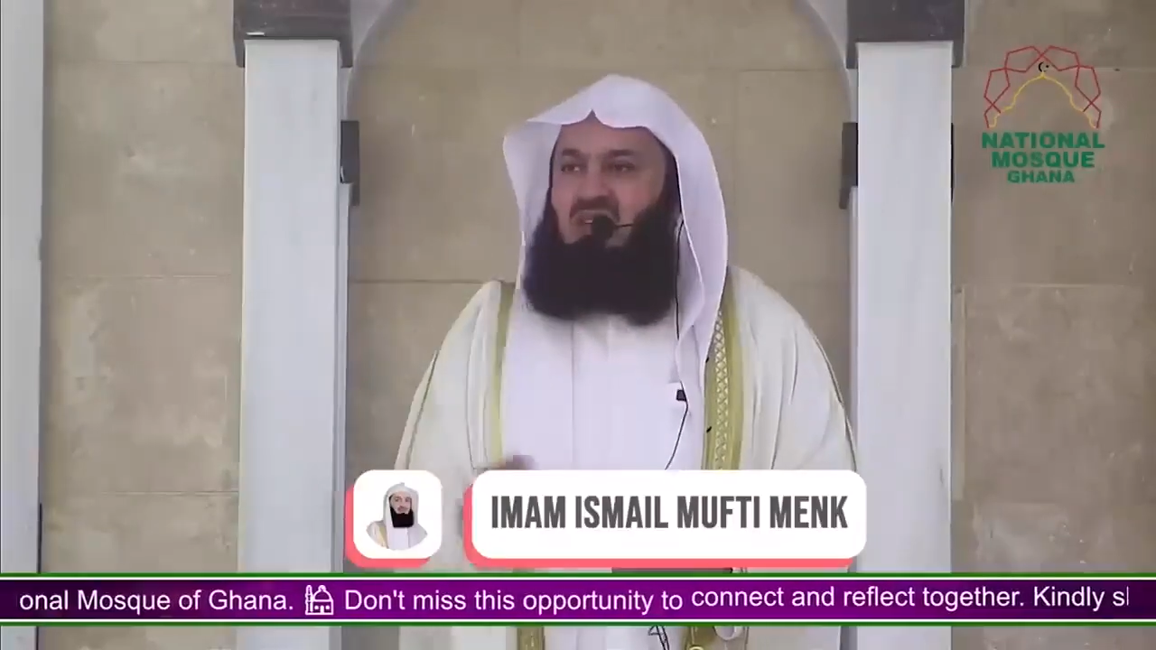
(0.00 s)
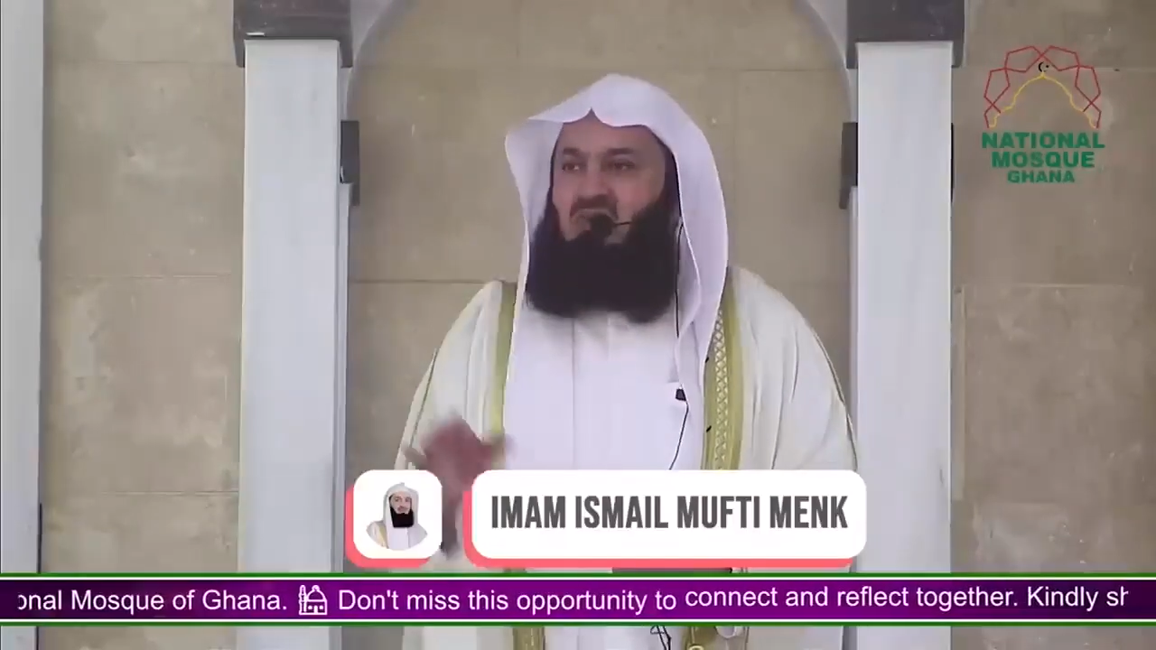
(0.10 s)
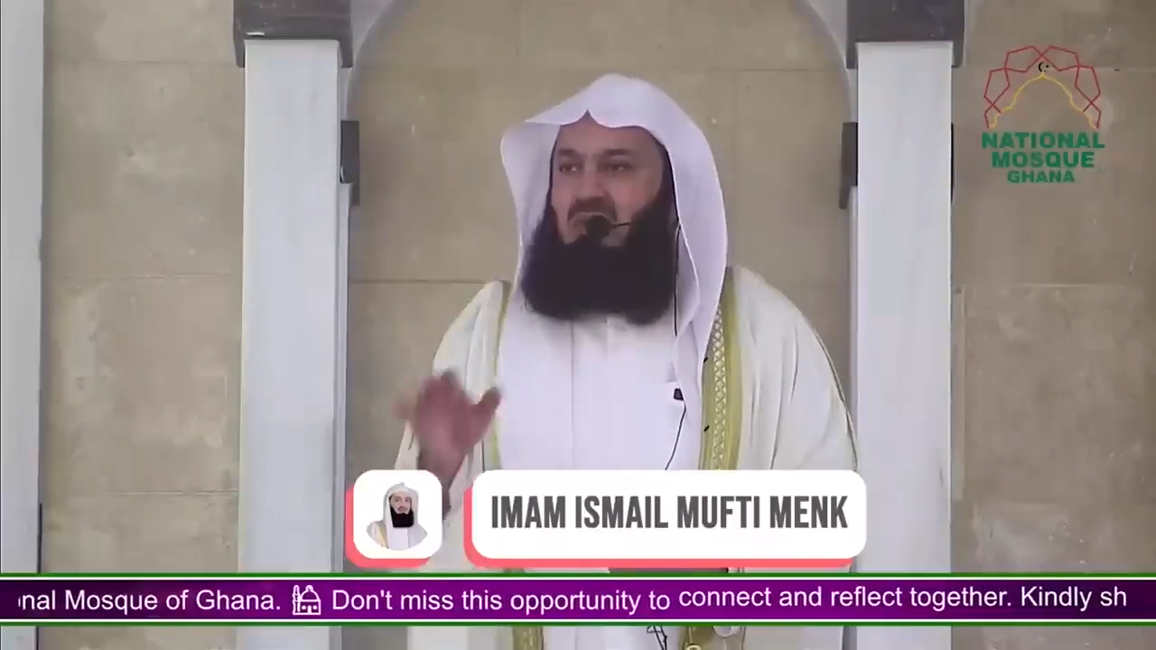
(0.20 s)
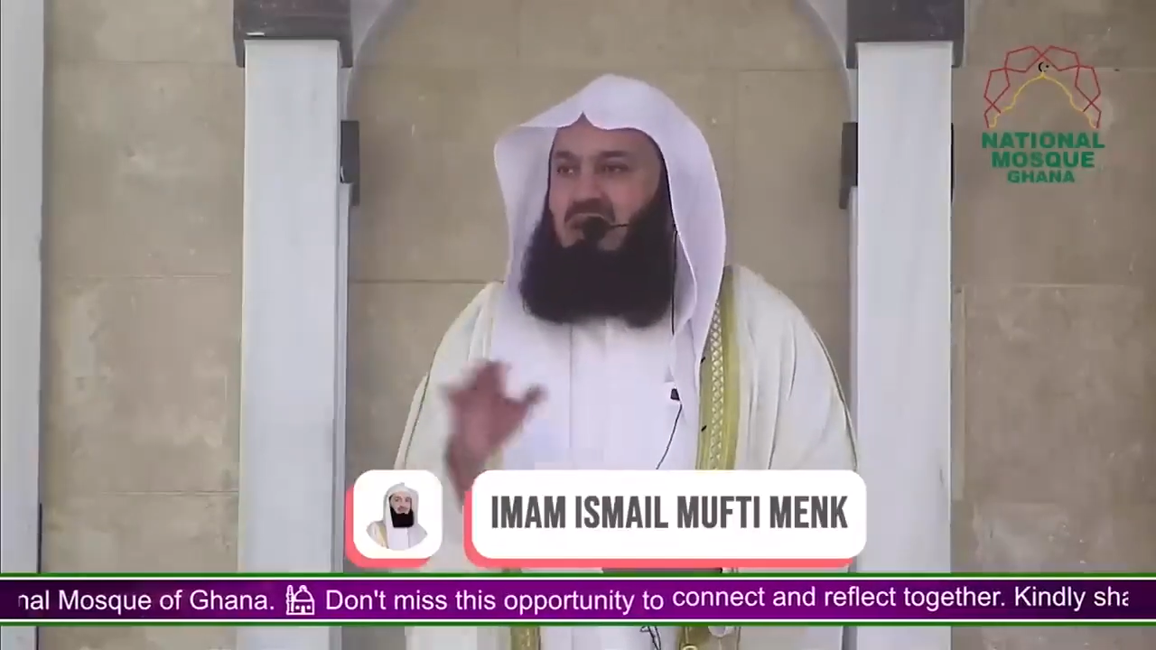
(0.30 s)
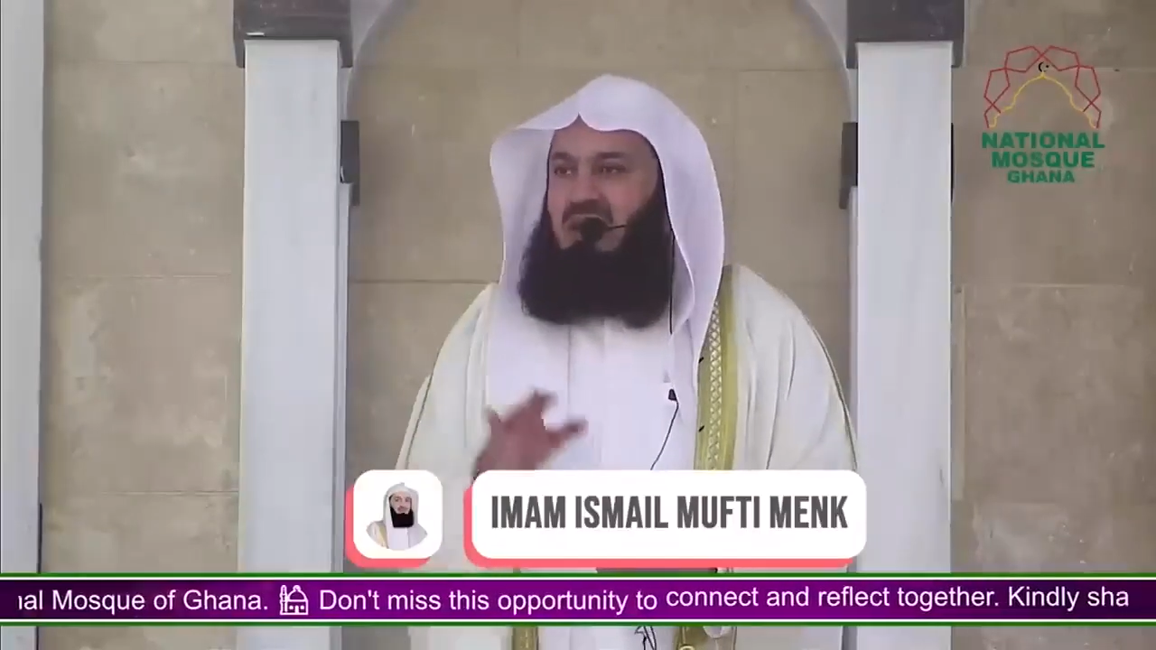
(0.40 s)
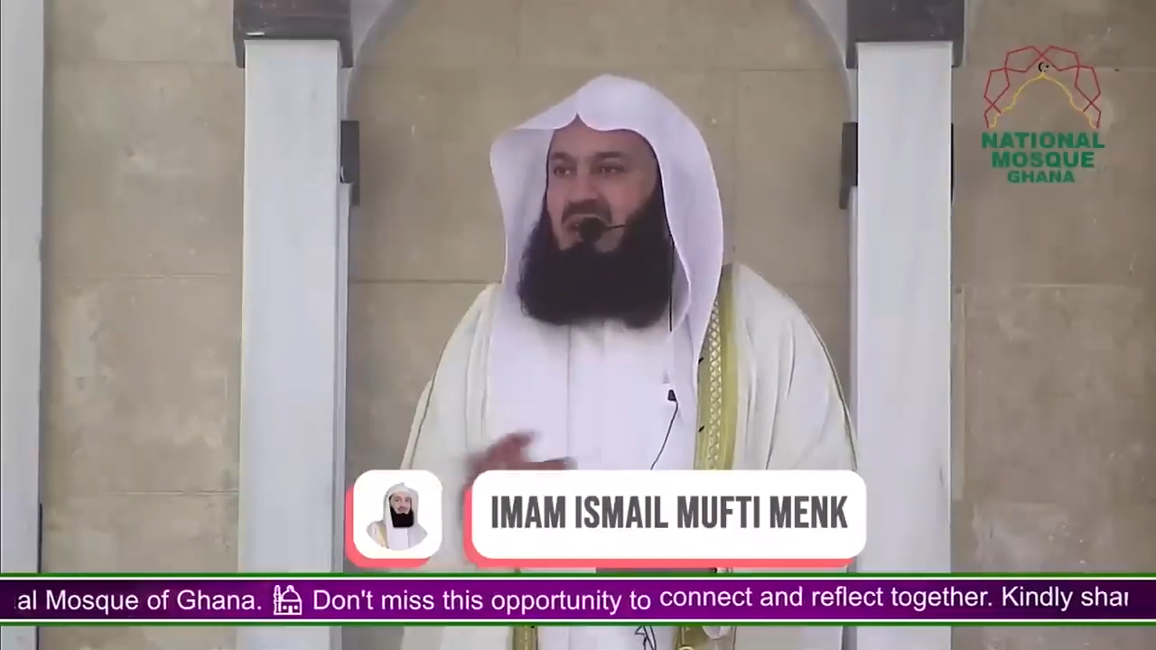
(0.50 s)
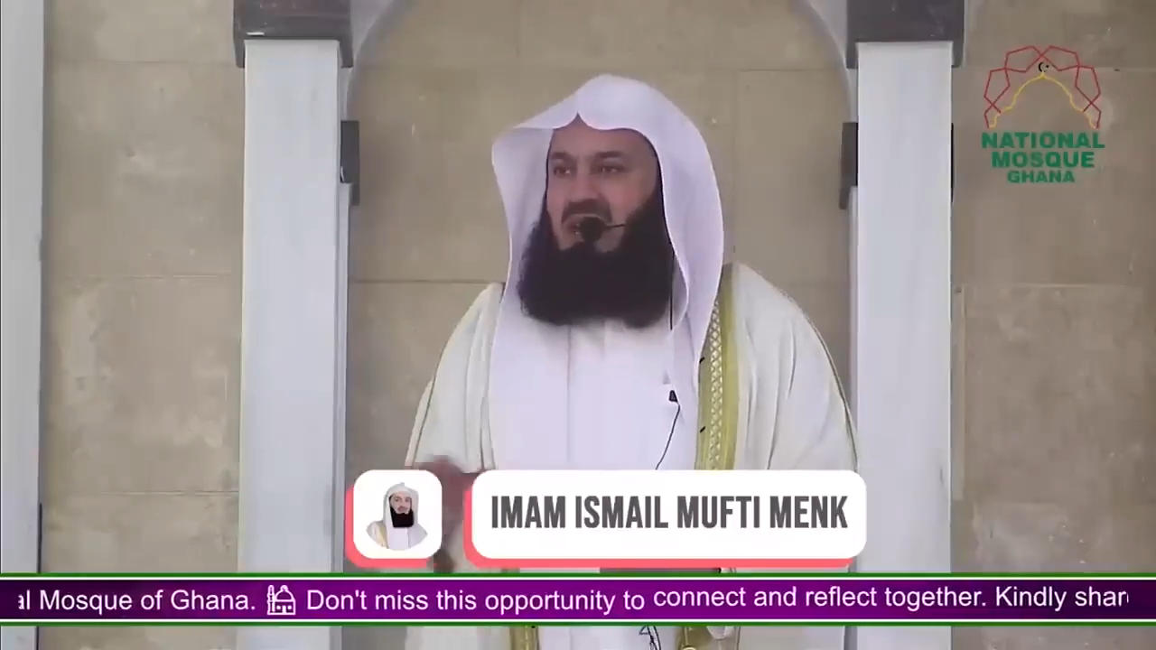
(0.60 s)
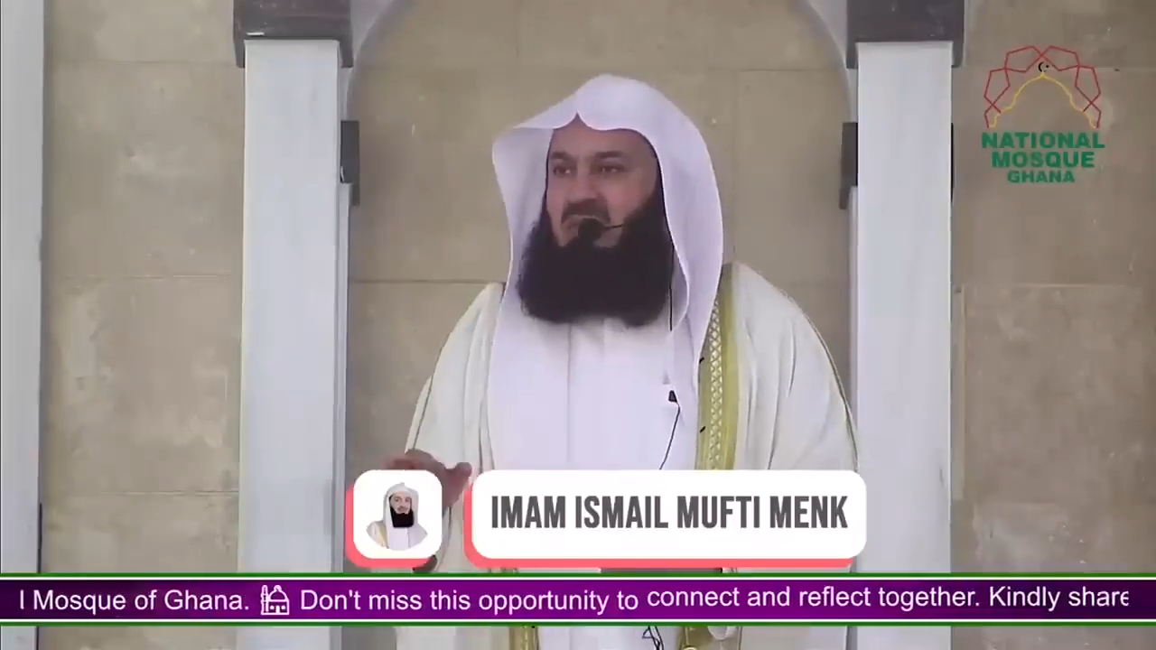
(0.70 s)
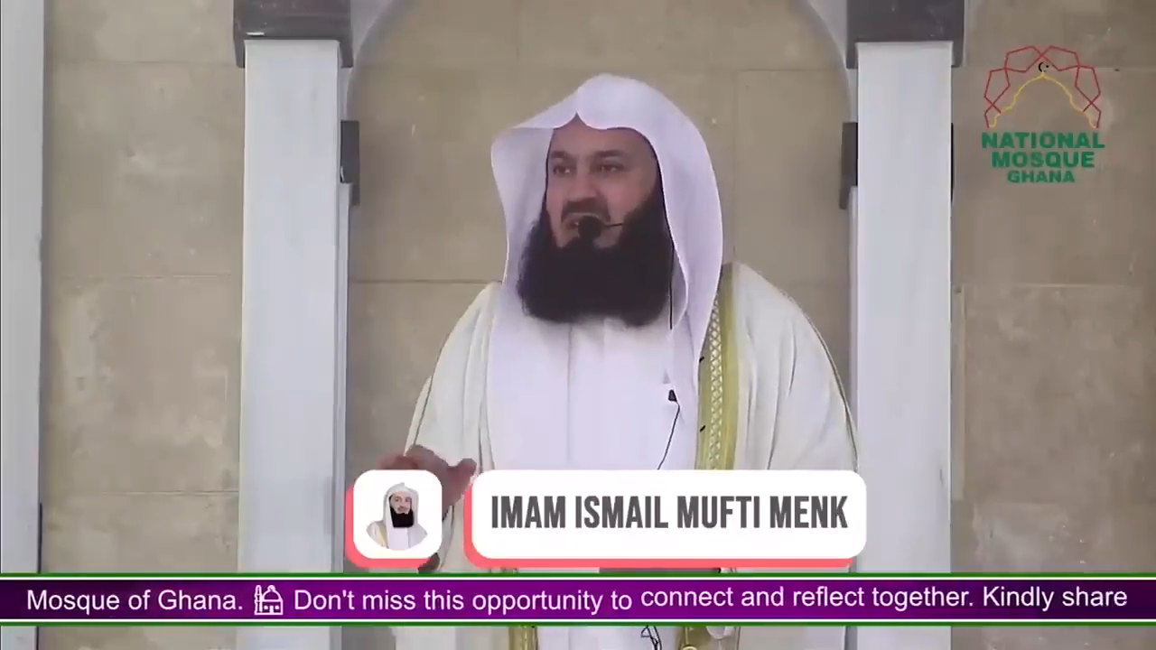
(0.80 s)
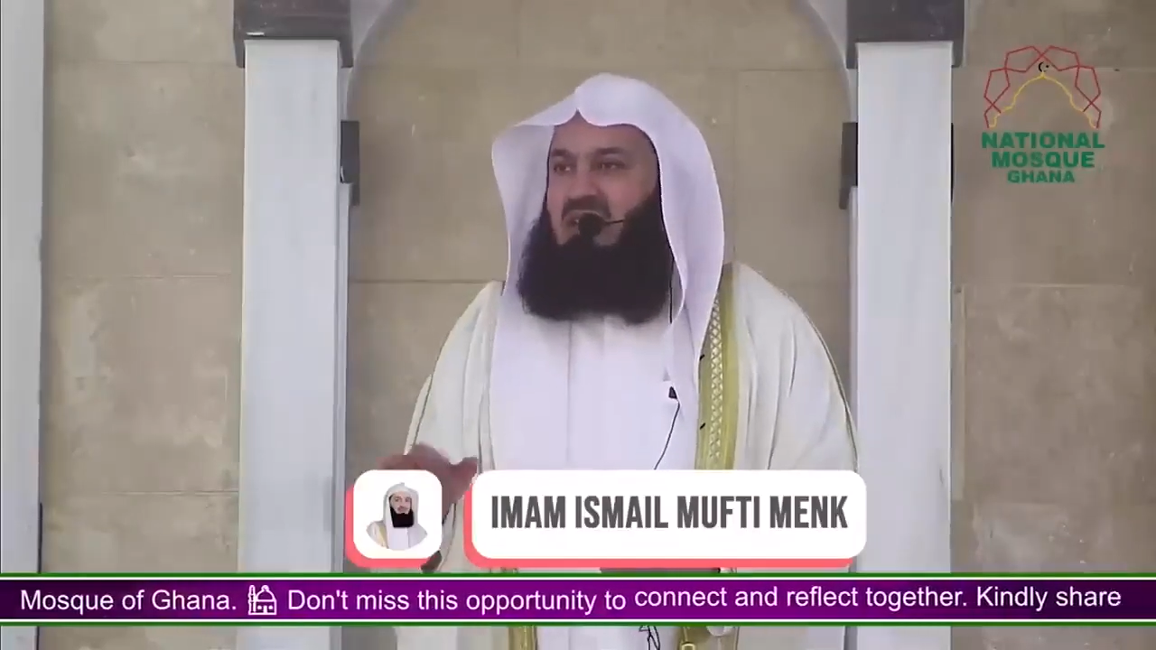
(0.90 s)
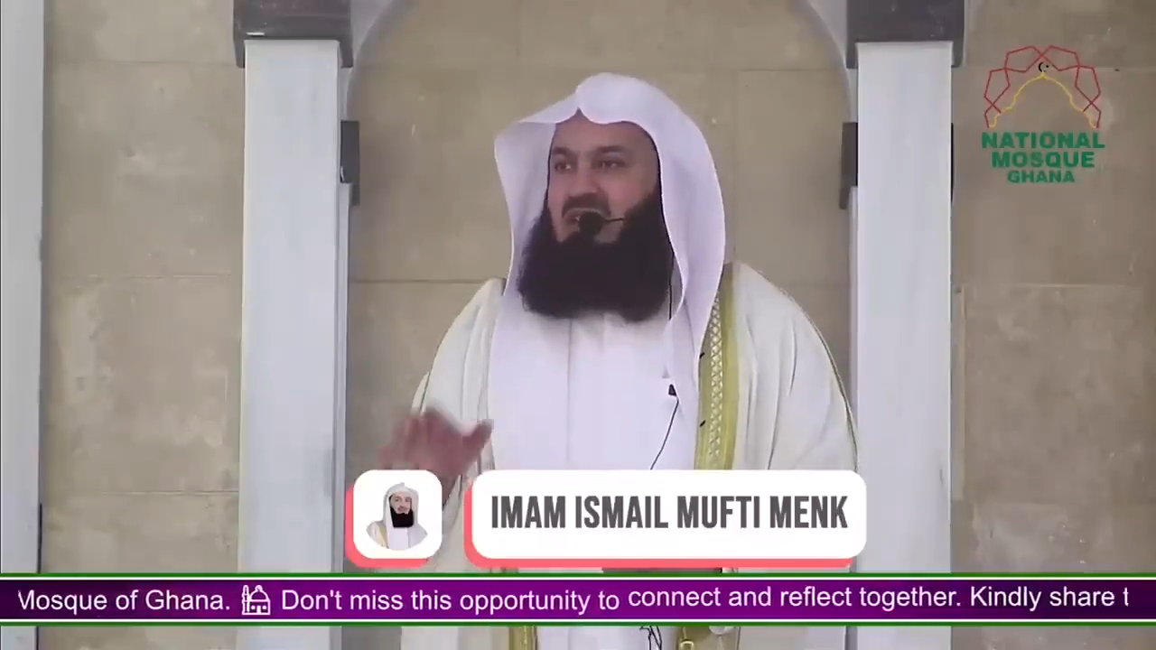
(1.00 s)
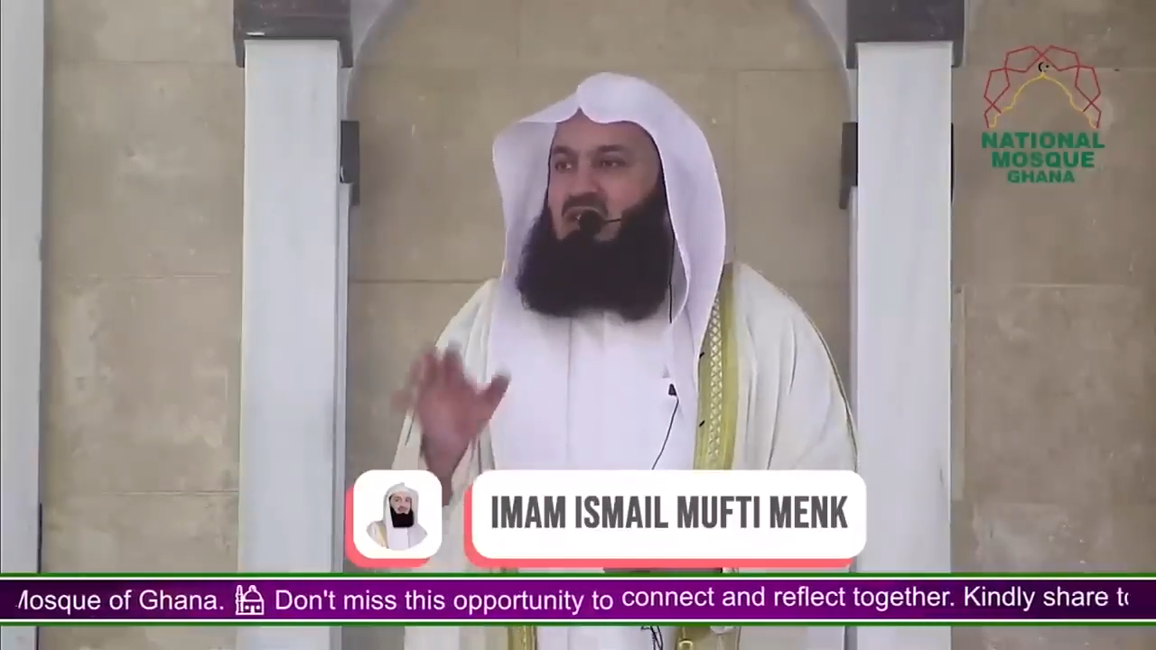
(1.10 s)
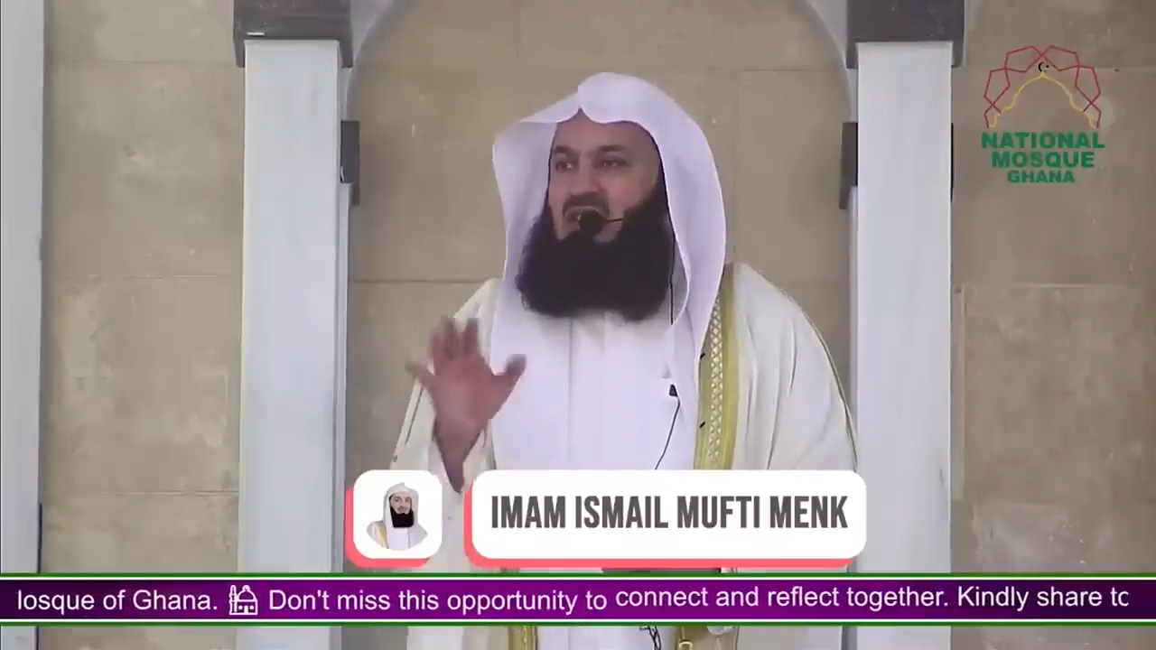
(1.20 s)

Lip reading: turn to Allah,